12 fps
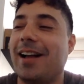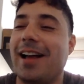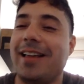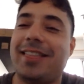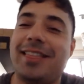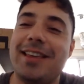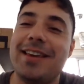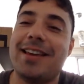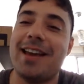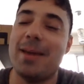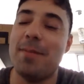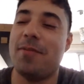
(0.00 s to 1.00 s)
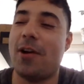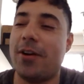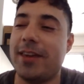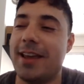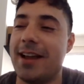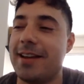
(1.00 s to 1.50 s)
I think I am
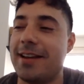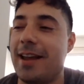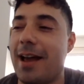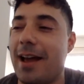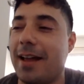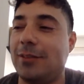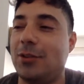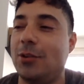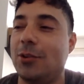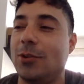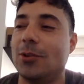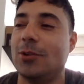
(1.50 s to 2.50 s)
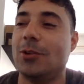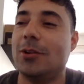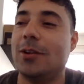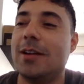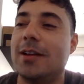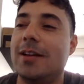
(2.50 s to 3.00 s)
very young
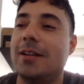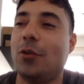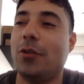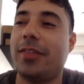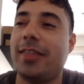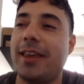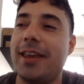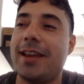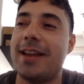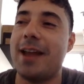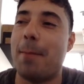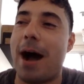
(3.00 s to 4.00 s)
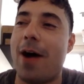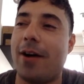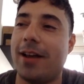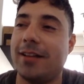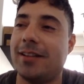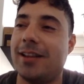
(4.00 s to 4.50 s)
to think
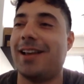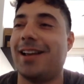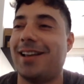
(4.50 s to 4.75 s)
about it.